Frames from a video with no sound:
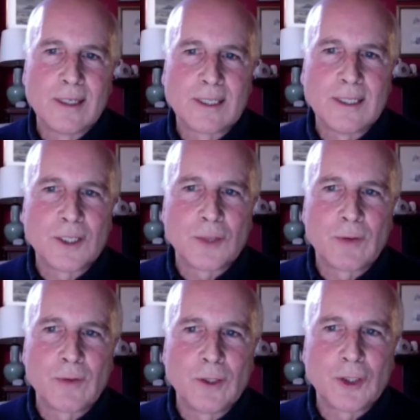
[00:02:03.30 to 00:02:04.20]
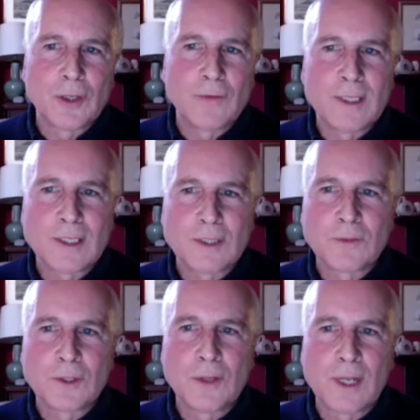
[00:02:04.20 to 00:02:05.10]
since the revolutionary events
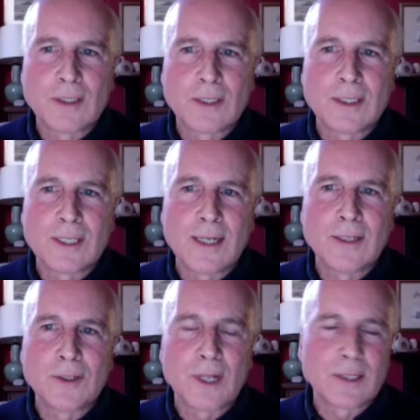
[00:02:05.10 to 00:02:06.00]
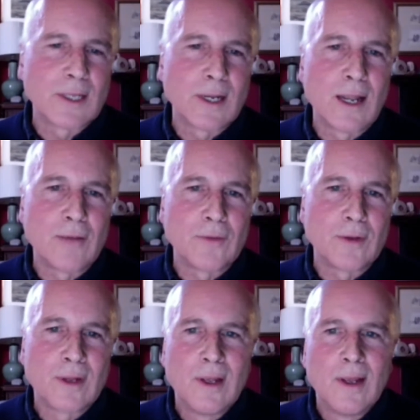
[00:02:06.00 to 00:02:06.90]
of 2010, 2011.